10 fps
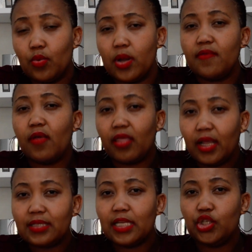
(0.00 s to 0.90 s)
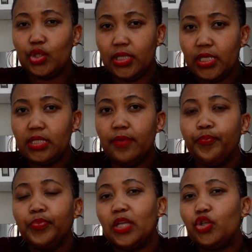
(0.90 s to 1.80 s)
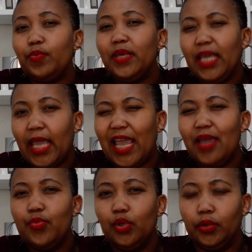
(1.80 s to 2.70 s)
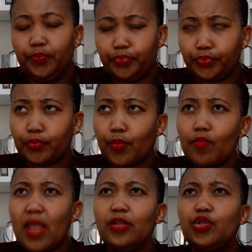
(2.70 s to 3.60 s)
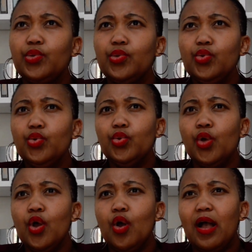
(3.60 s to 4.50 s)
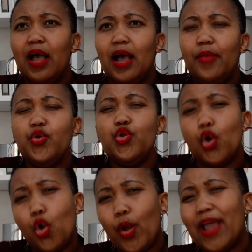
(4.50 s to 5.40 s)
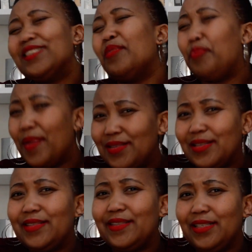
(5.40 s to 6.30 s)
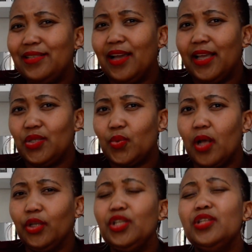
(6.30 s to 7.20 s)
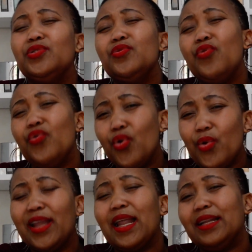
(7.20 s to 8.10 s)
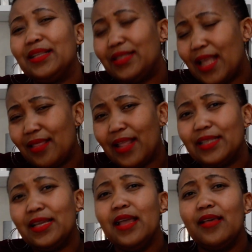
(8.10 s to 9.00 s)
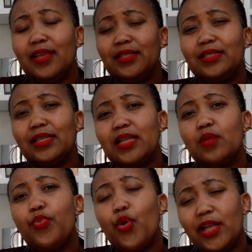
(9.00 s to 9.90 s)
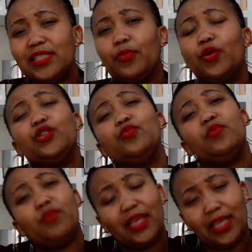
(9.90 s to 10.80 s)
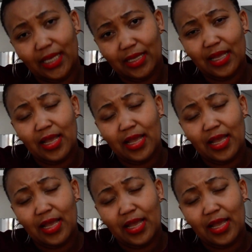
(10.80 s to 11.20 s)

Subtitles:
One of the things that you need to be able to know as a business leader as well, you need to know and understand that there's a certain point I'm going to be making